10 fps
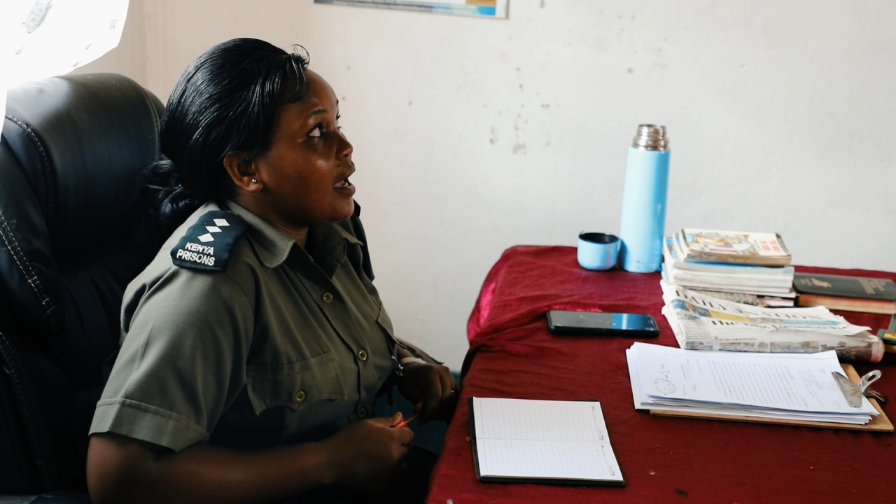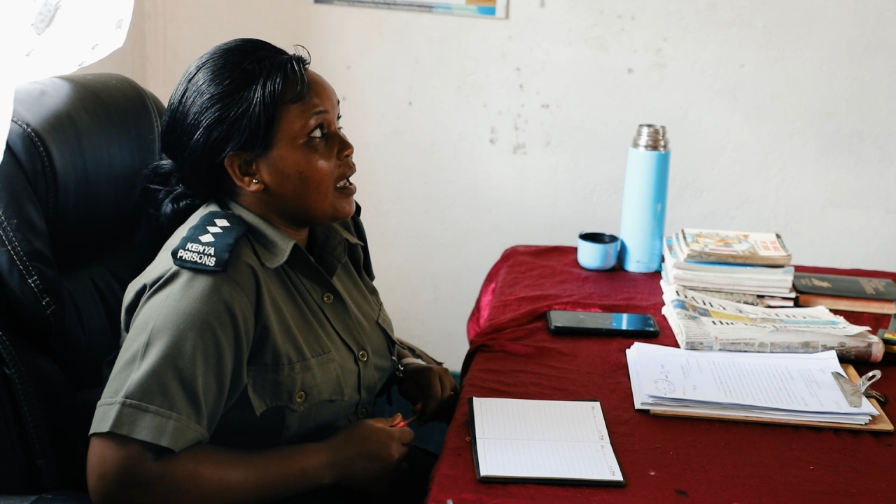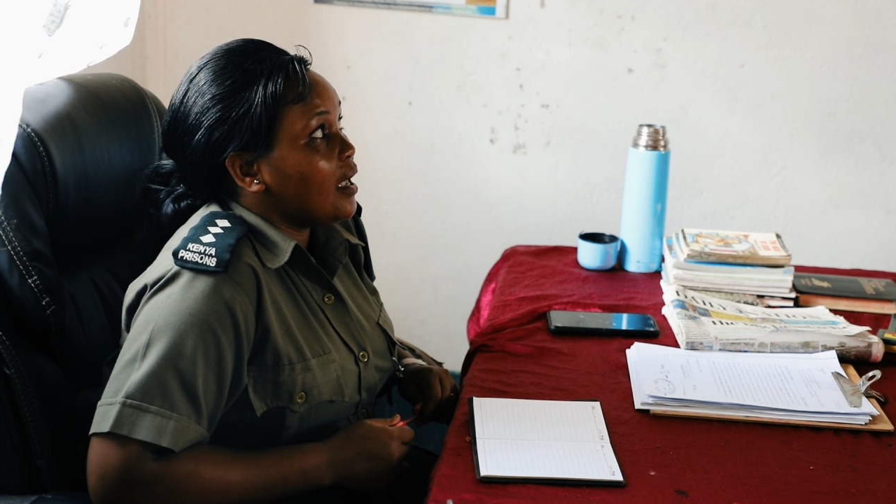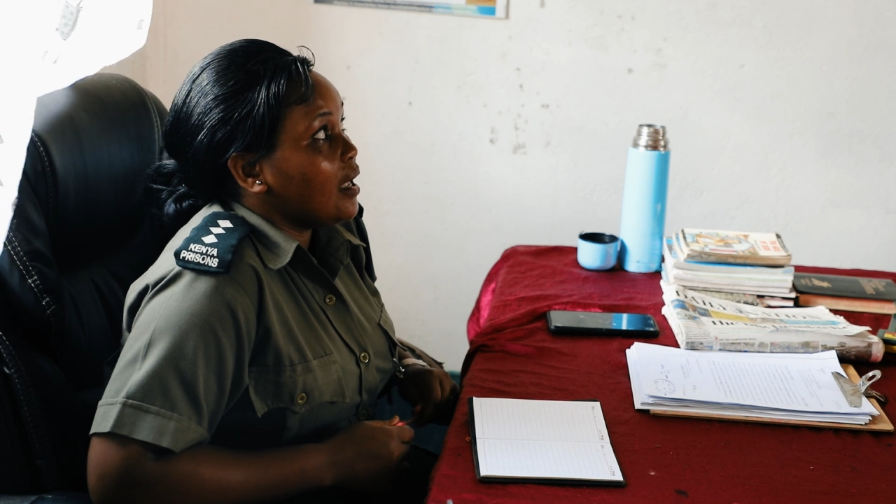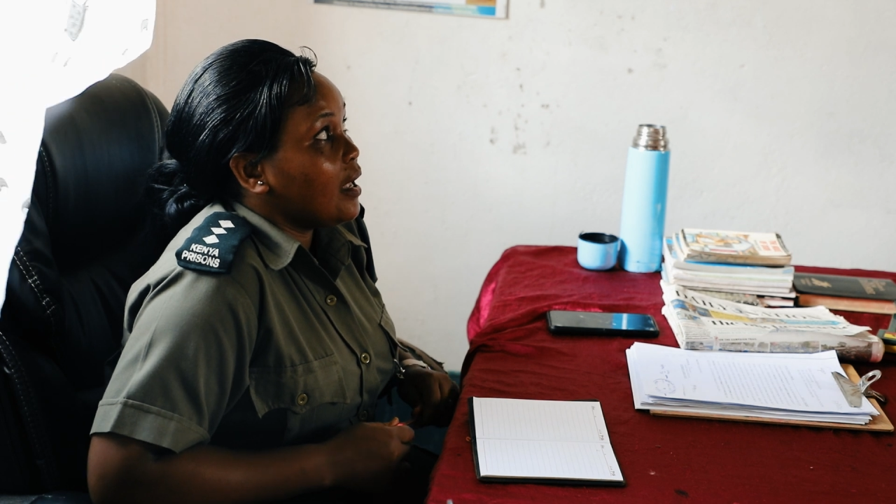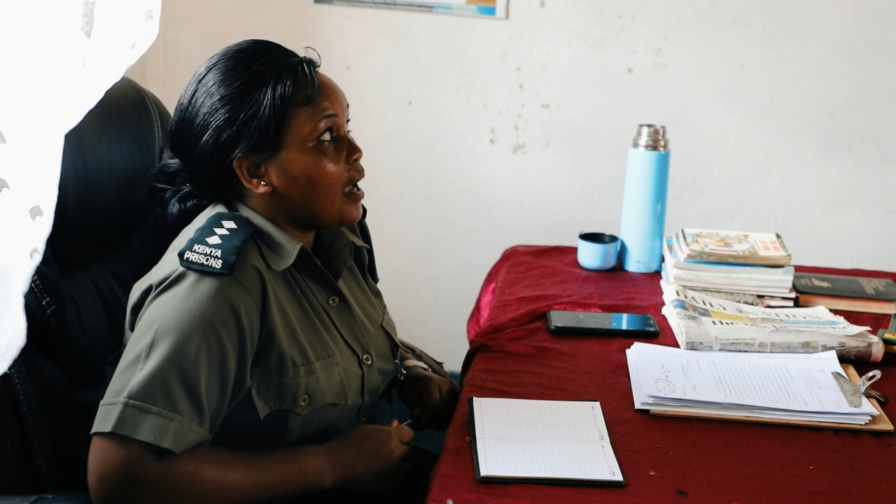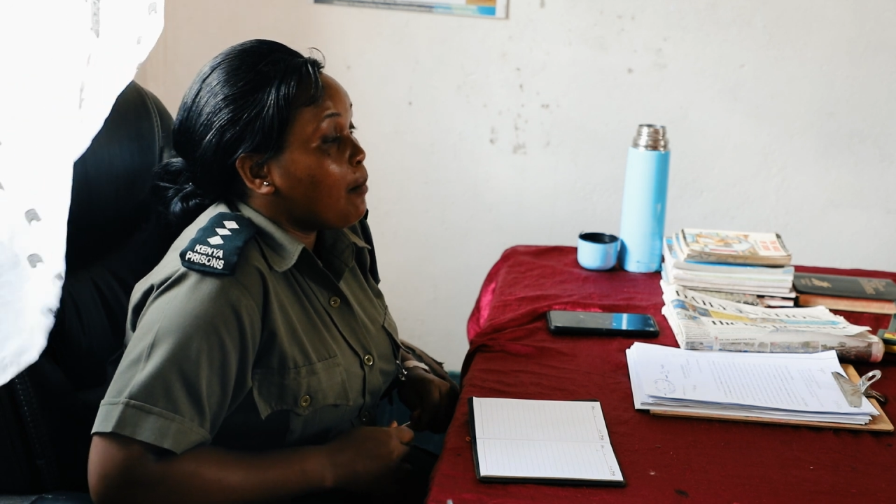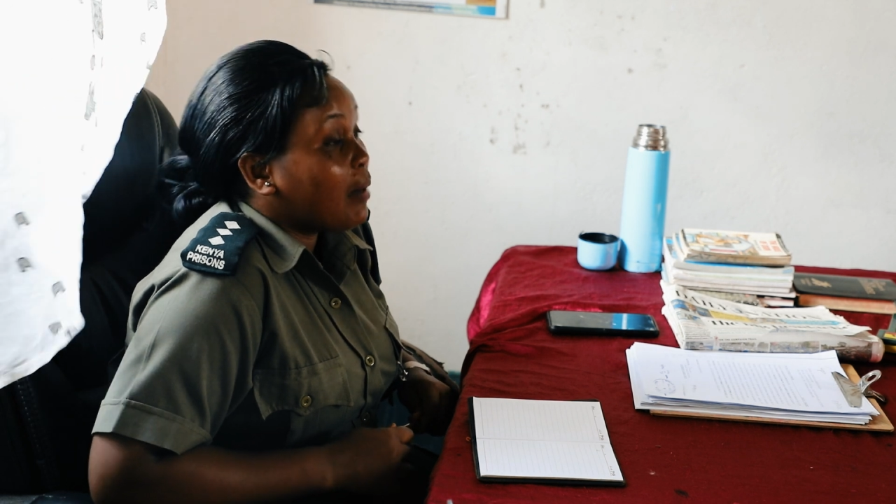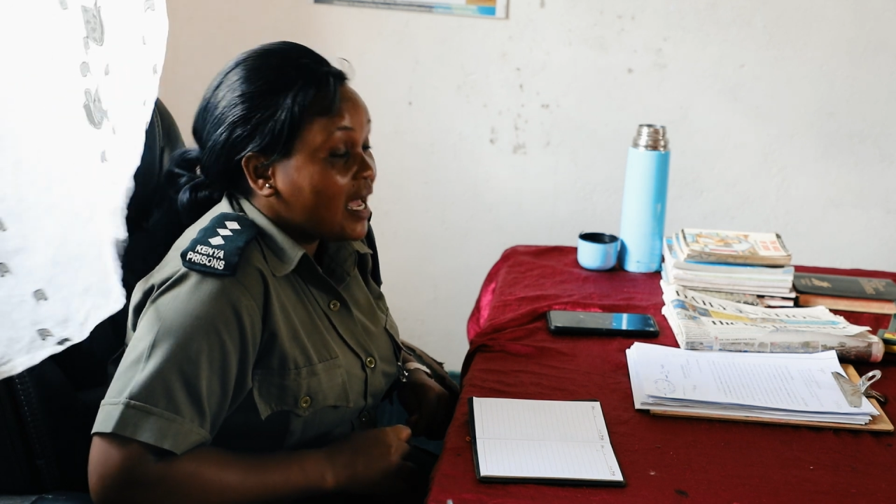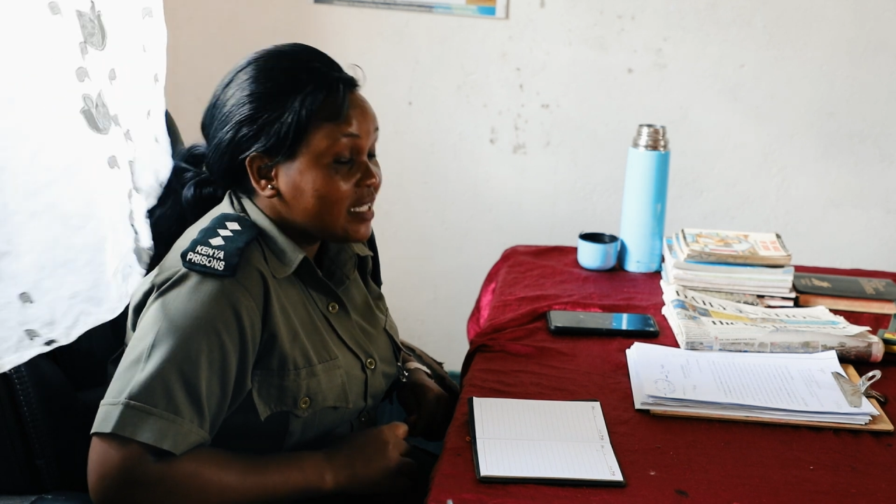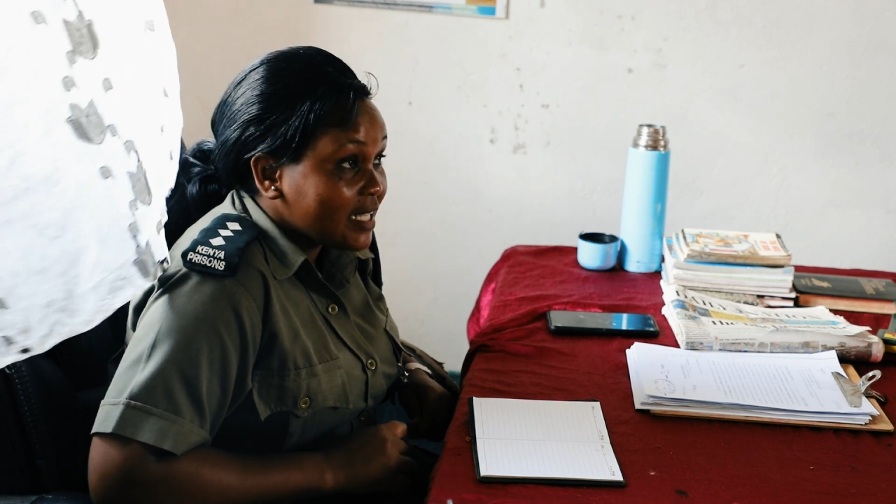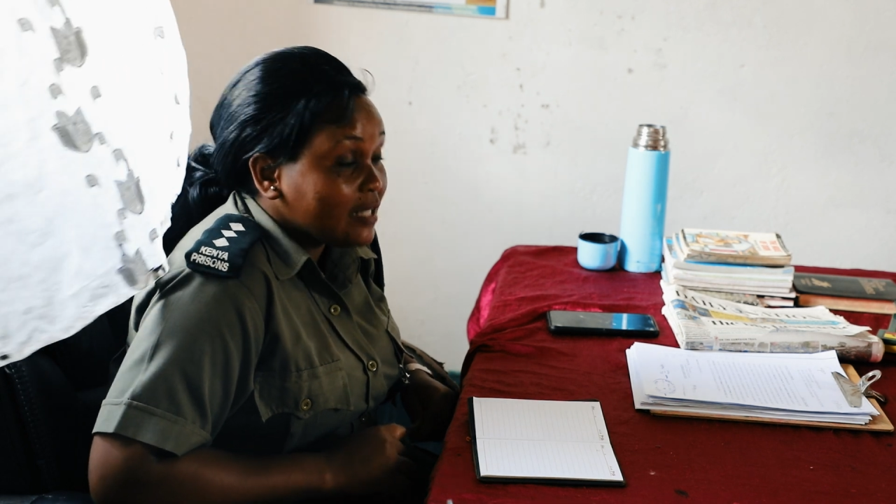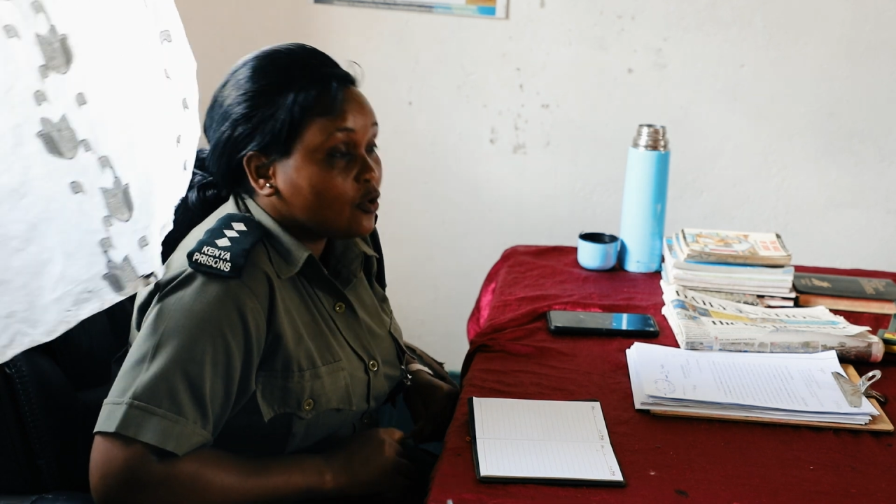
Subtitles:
I applied it to